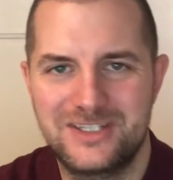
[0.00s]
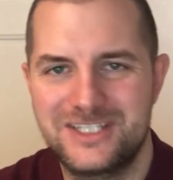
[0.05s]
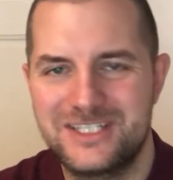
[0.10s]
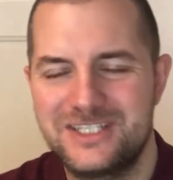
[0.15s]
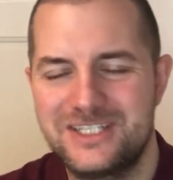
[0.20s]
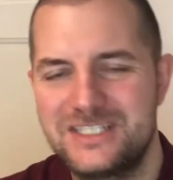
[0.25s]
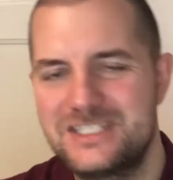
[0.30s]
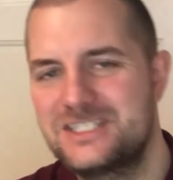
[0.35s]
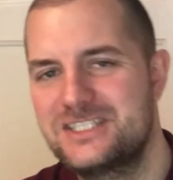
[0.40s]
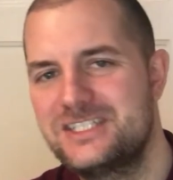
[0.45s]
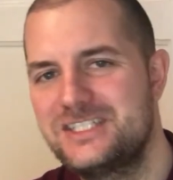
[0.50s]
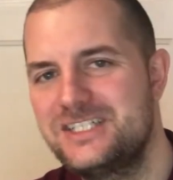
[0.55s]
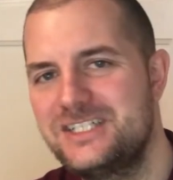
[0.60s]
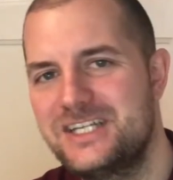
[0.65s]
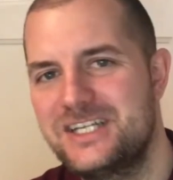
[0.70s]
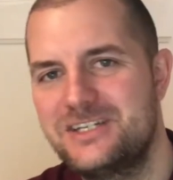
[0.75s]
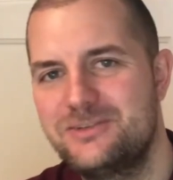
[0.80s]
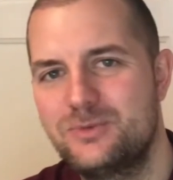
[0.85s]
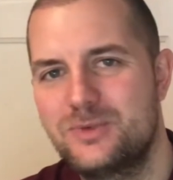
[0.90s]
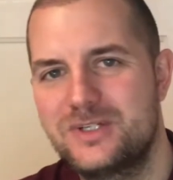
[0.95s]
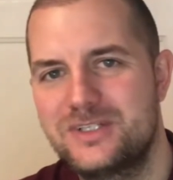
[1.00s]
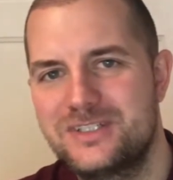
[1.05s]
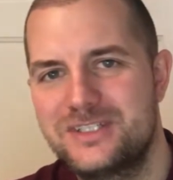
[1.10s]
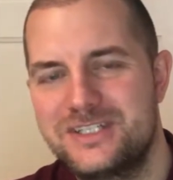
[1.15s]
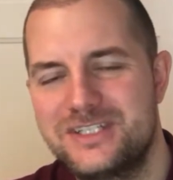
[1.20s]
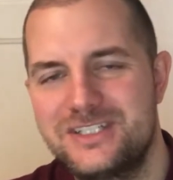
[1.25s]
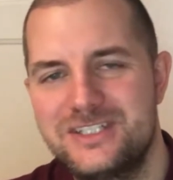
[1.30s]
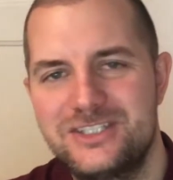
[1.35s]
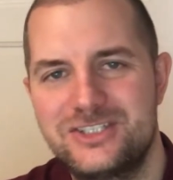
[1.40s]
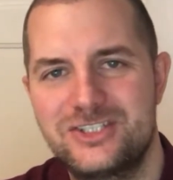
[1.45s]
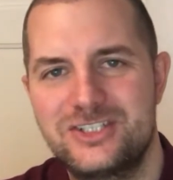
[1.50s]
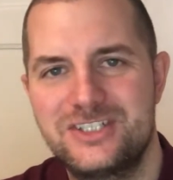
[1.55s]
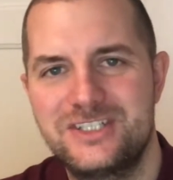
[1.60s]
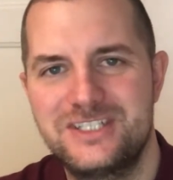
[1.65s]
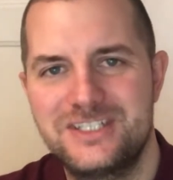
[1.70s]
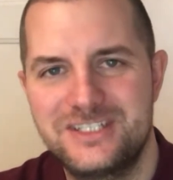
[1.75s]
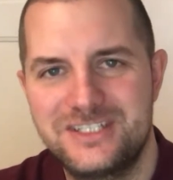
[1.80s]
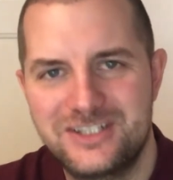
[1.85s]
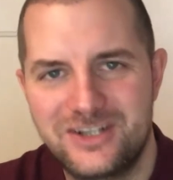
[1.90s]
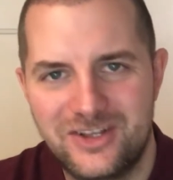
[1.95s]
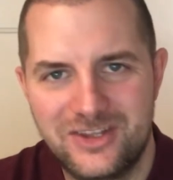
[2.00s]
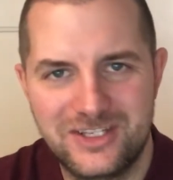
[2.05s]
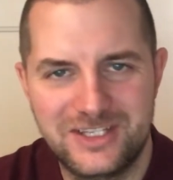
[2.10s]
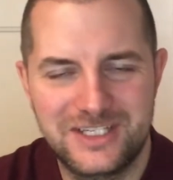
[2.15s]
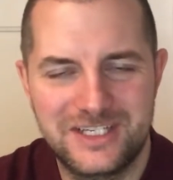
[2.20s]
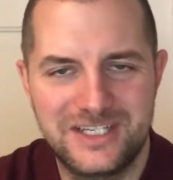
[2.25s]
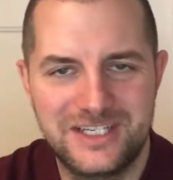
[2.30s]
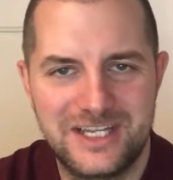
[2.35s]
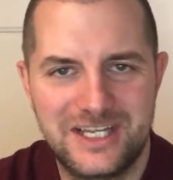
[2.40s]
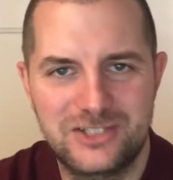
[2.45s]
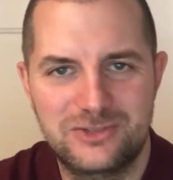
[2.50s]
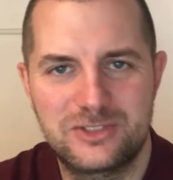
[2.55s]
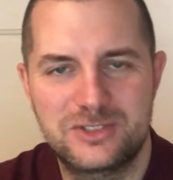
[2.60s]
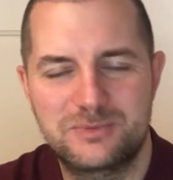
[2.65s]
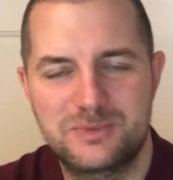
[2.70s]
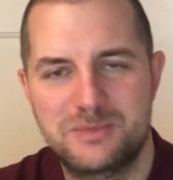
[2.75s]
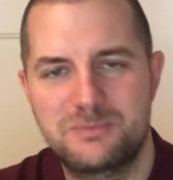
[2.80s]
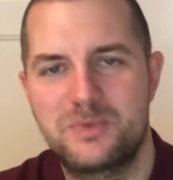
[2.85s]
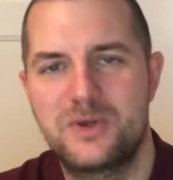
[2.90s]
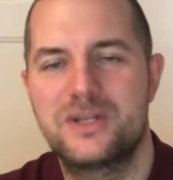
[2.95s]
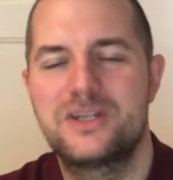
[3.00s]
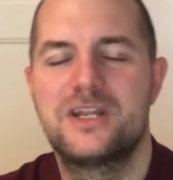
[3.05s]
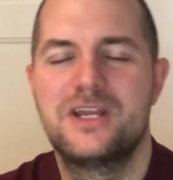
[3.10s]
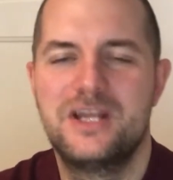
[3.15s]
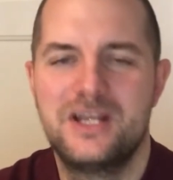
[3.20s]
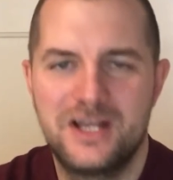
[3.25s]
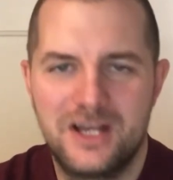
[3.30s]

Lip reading: Didn't see anyone initially other getting hair transplant, but